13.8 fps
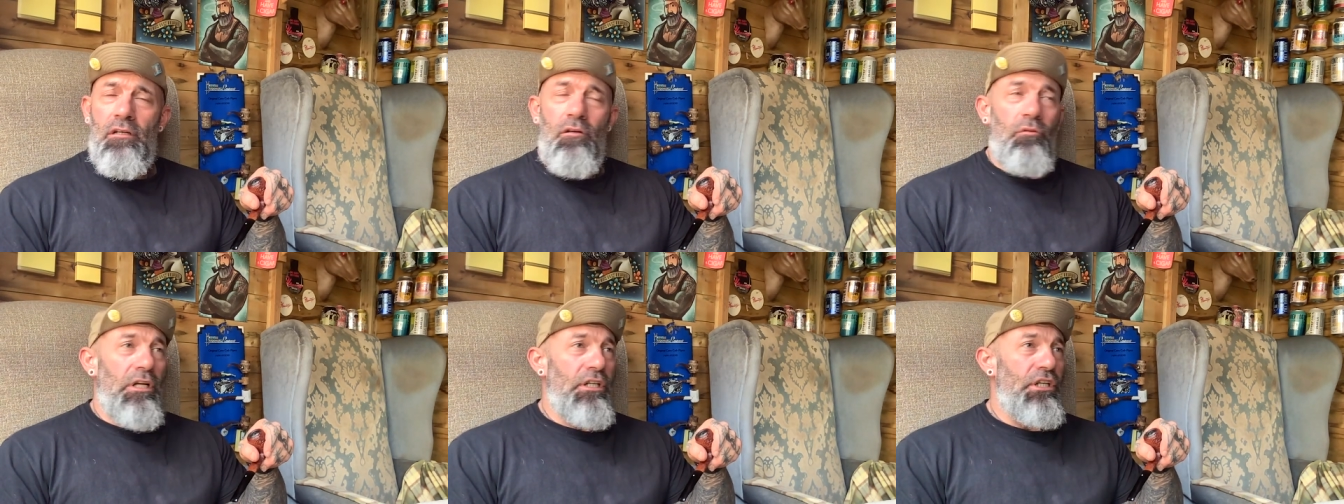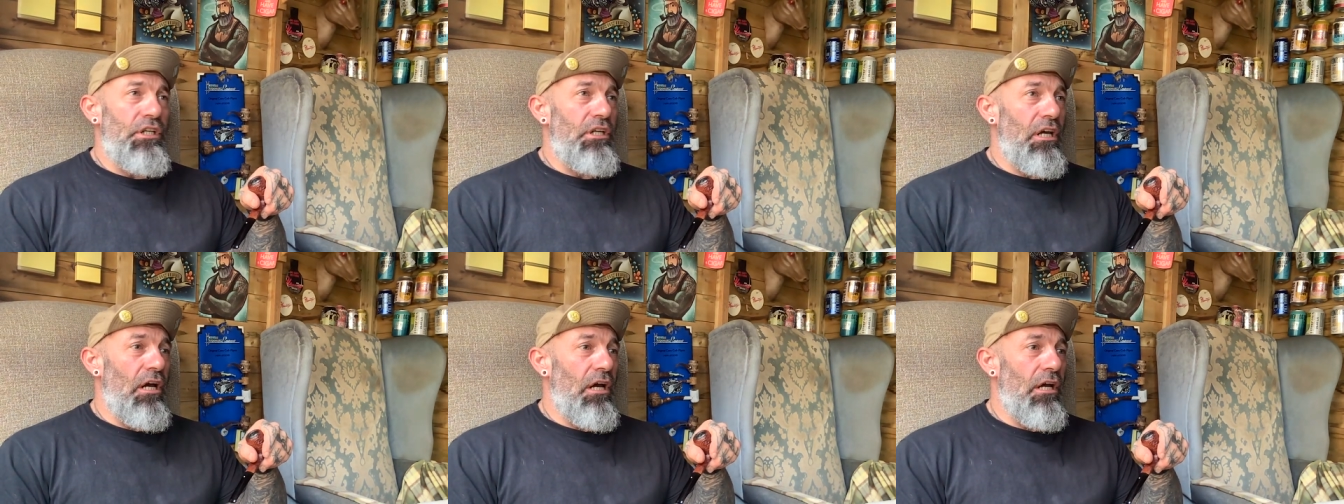which
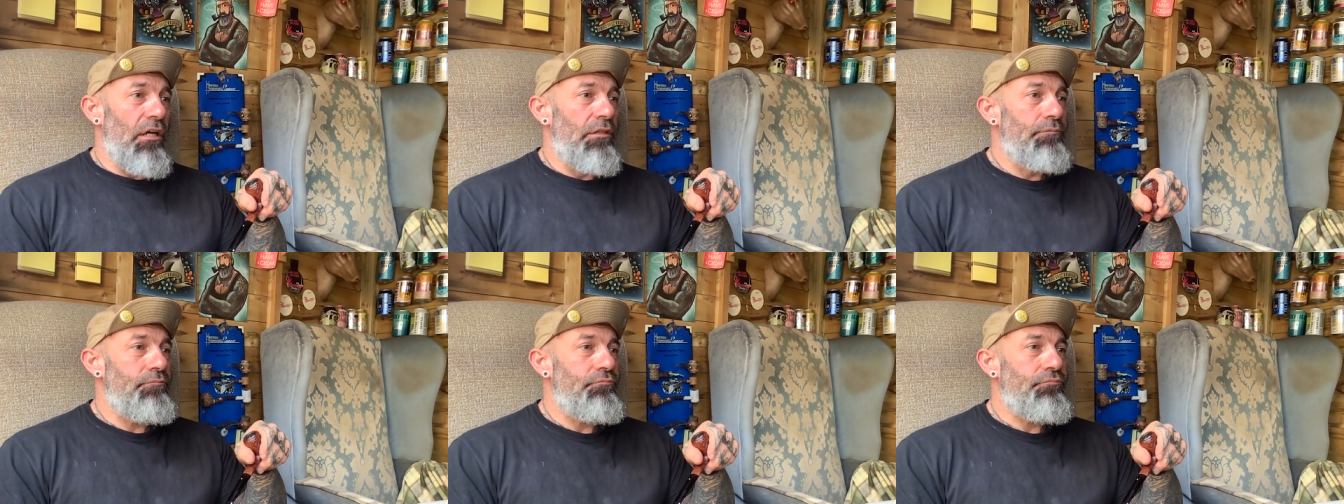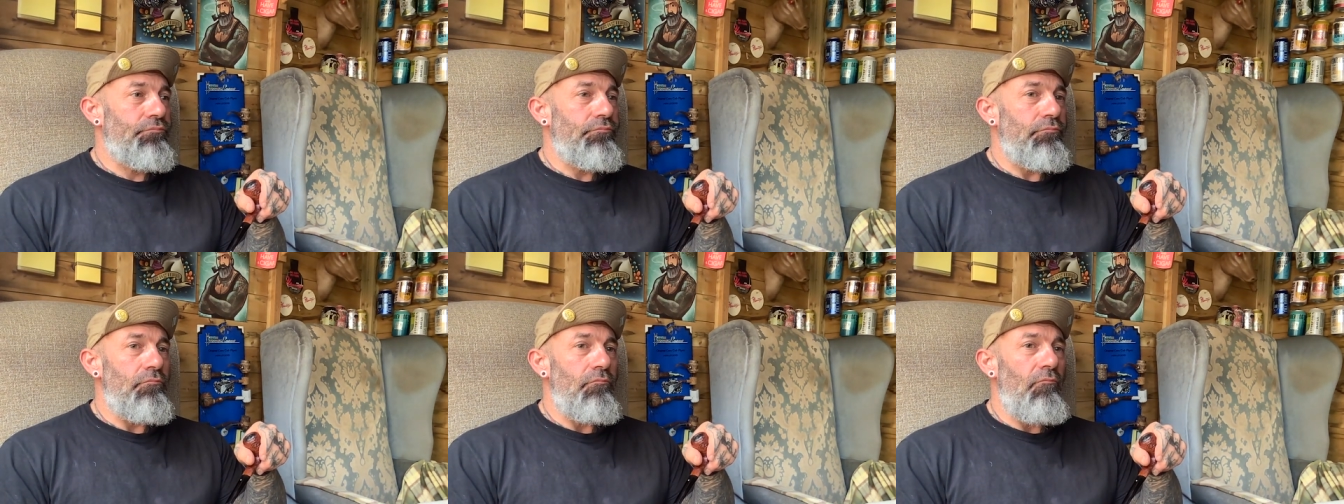uh,
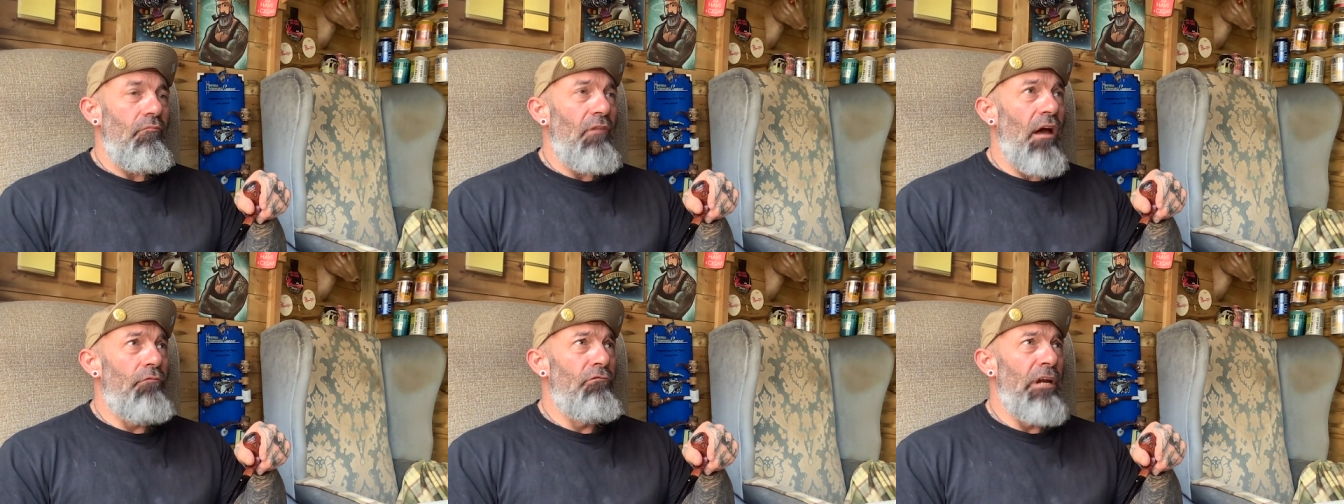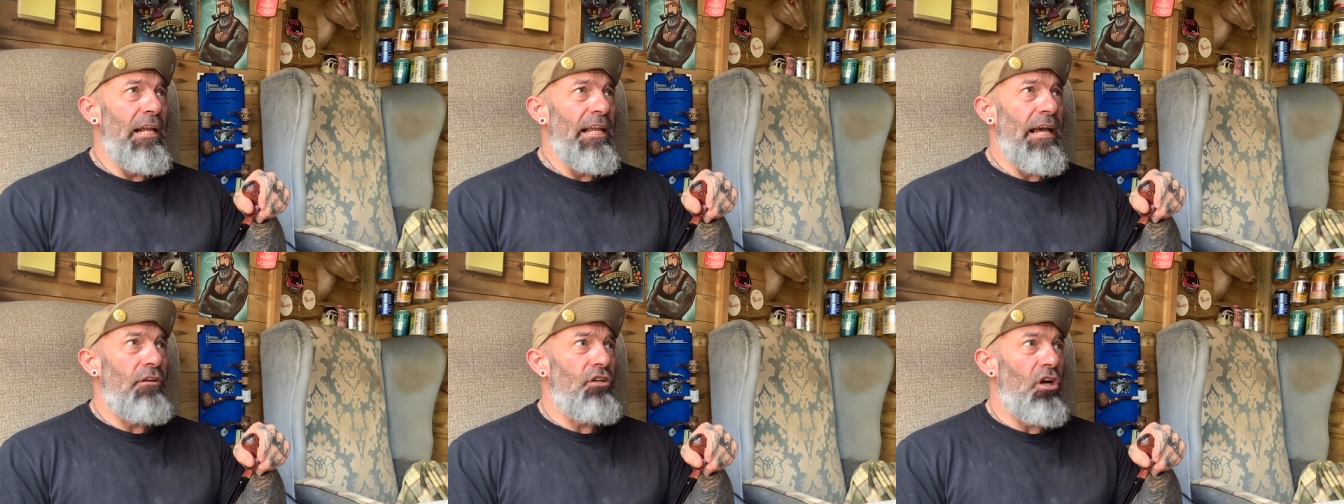I've
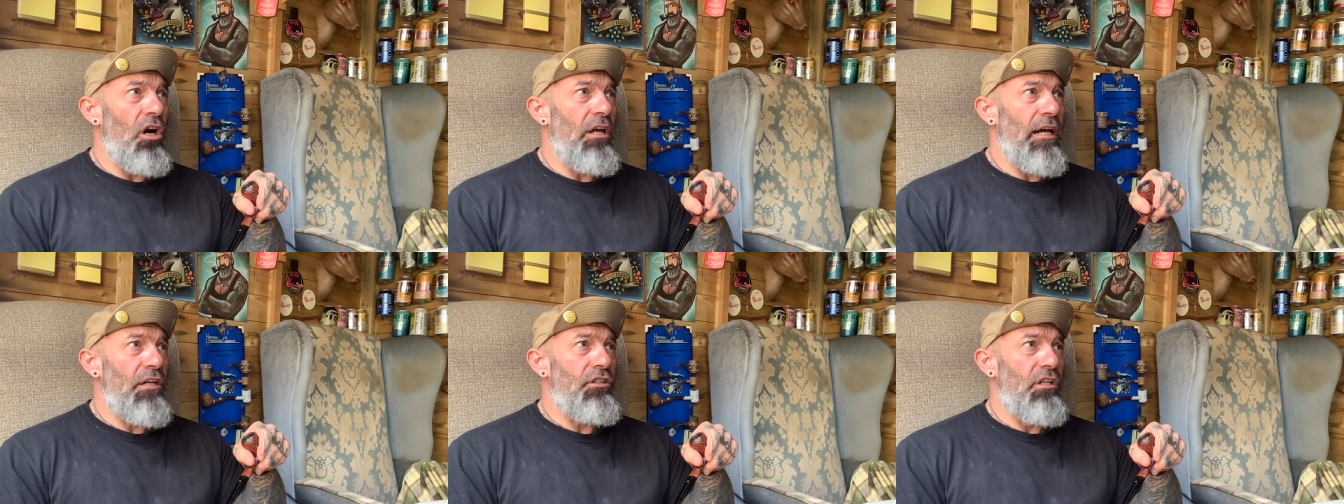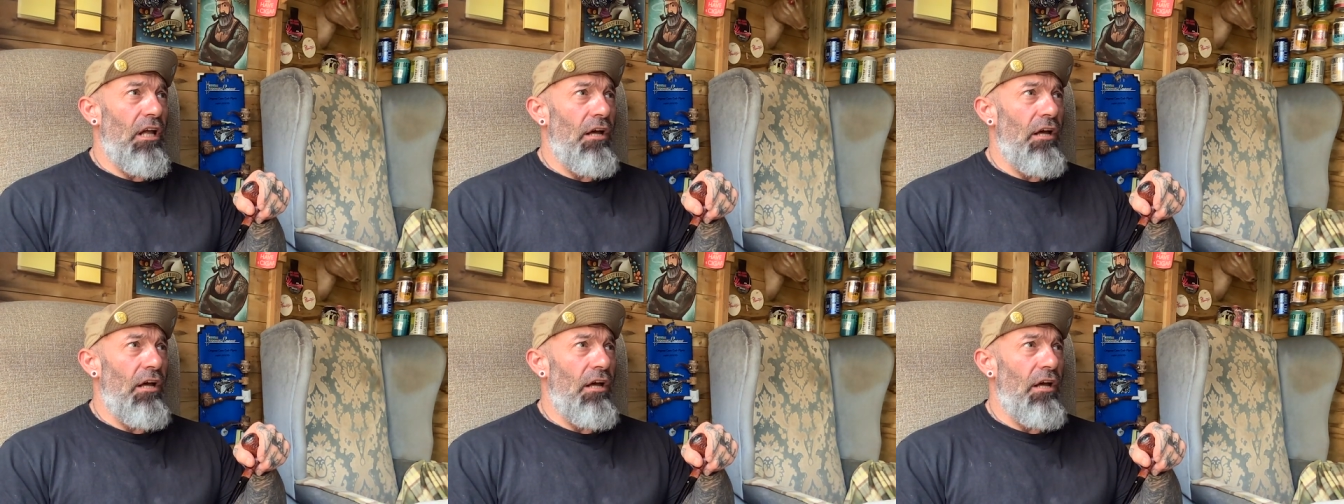really enjoyed actually.